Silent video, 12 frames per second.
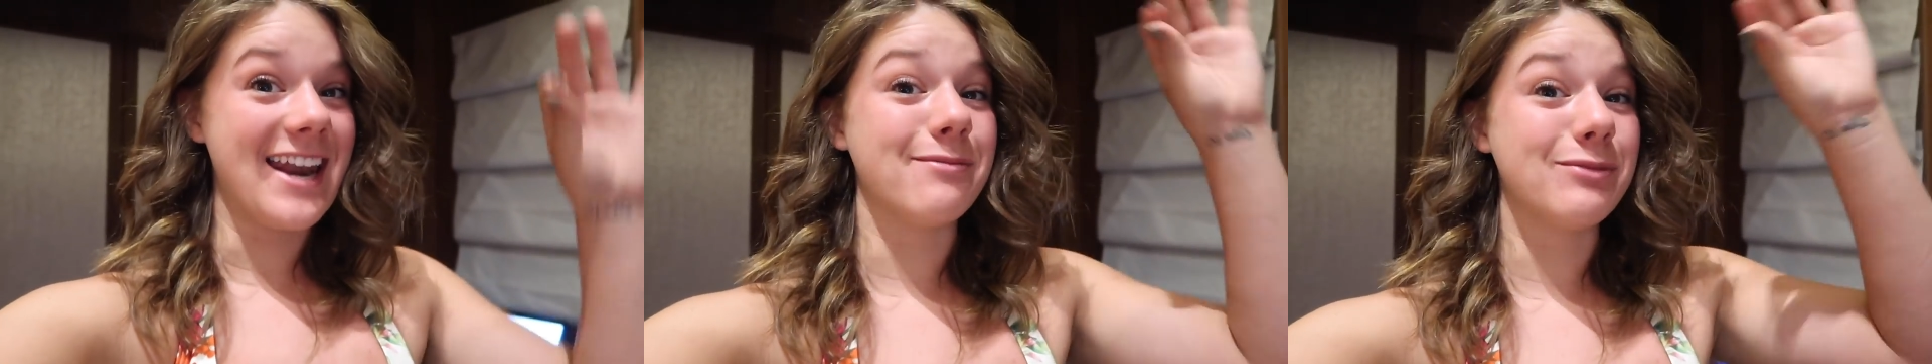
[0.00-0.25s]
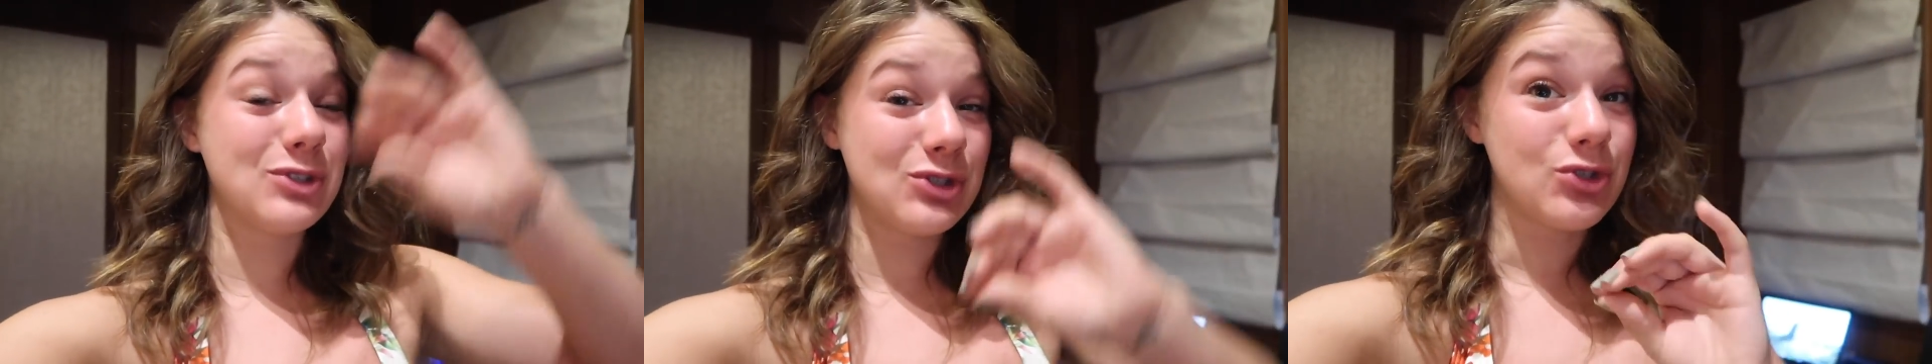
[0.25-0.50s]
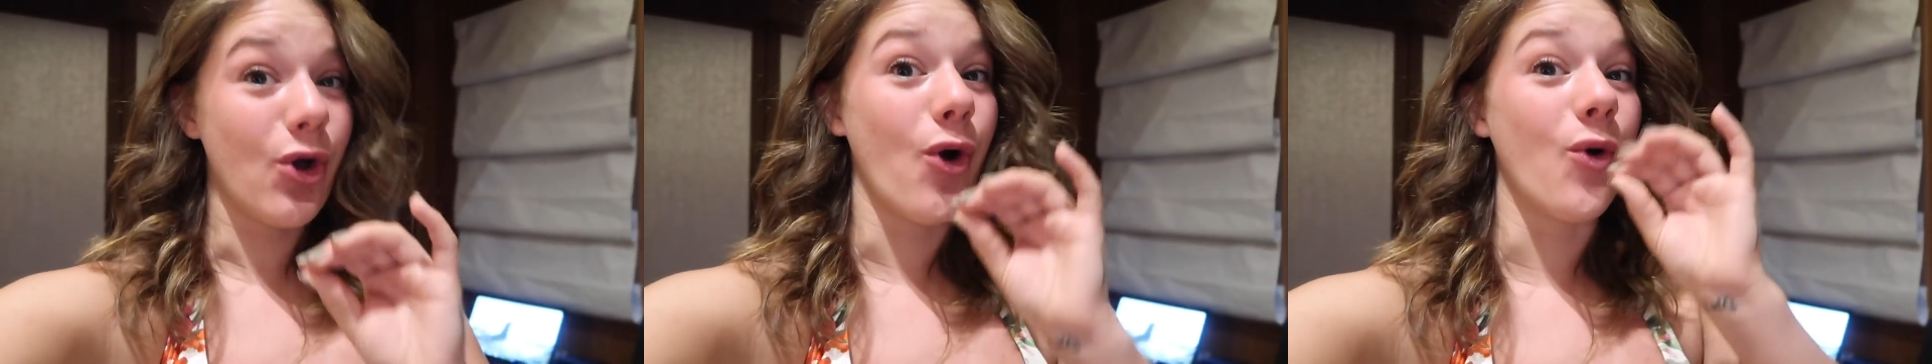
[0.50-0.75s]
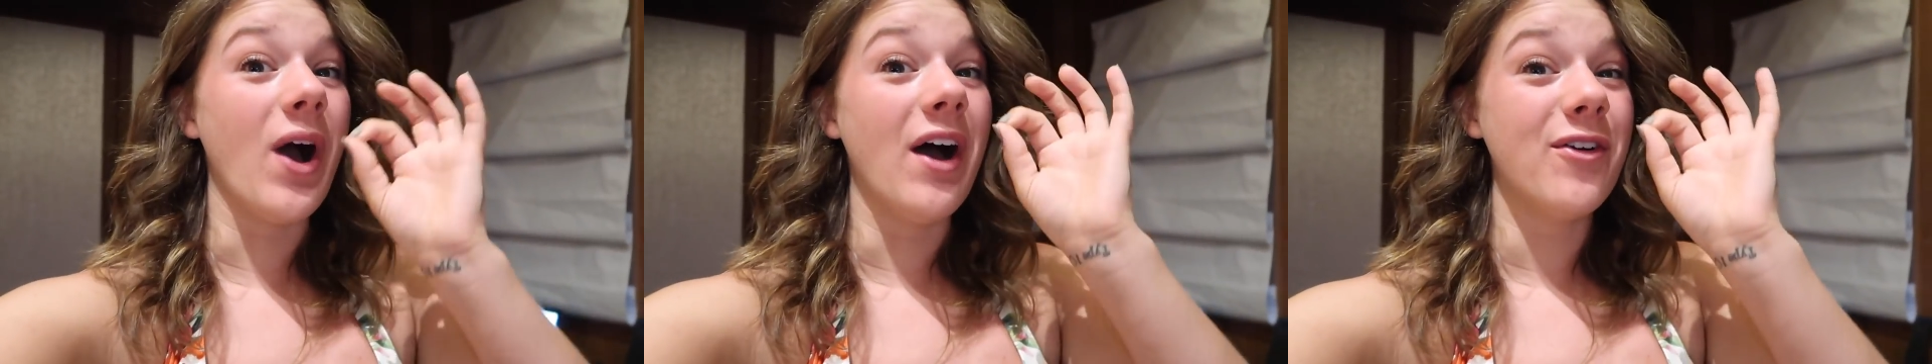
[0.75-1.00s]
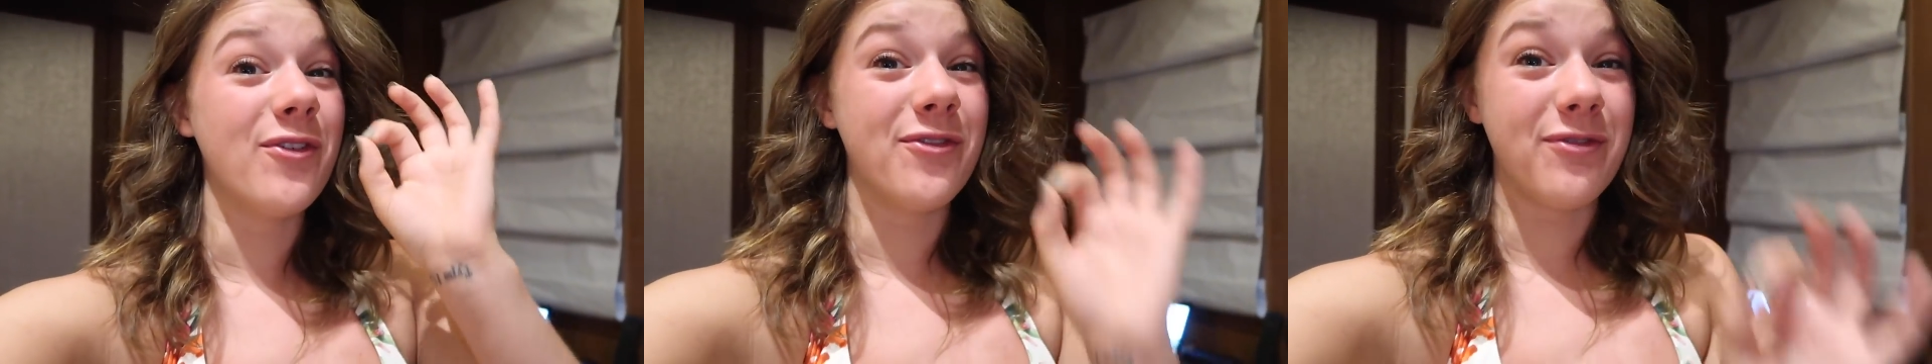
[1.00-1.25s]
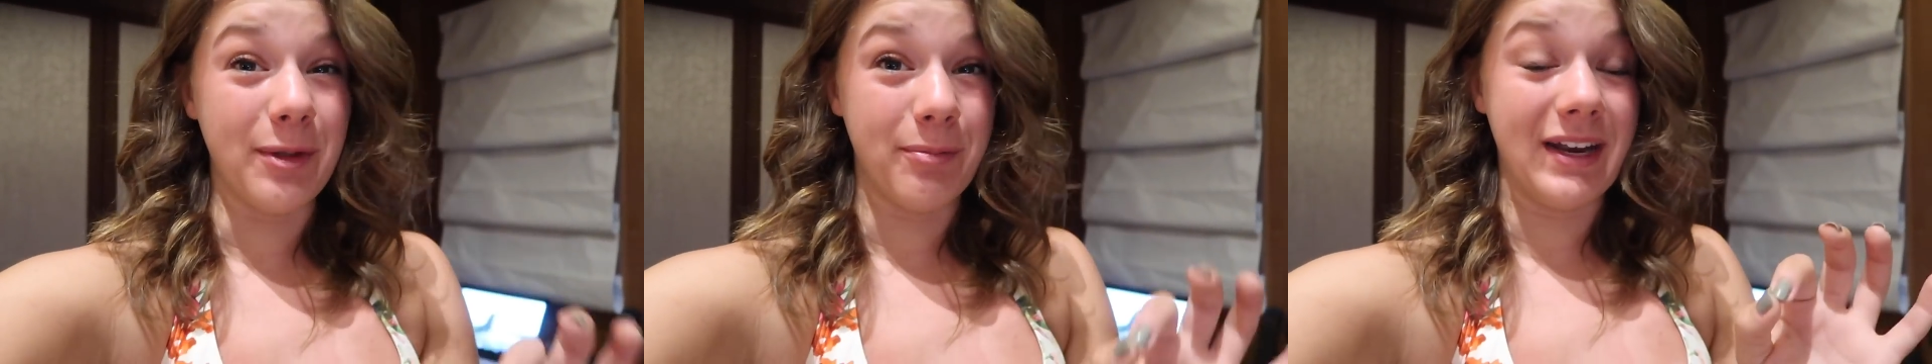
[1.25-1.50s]
and I'm so
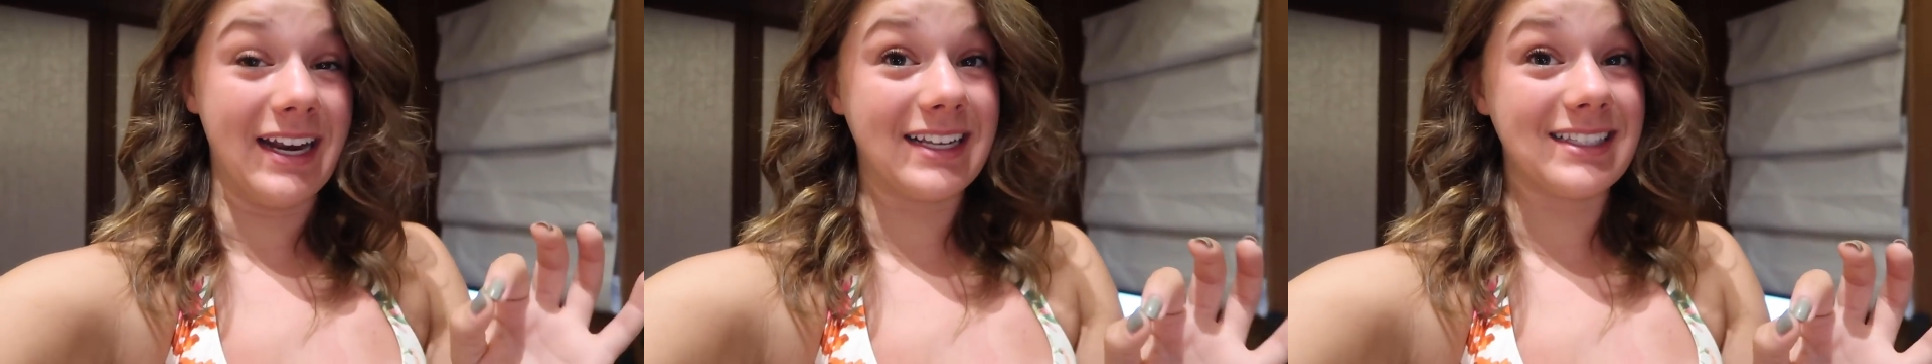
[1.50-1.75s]
flippin'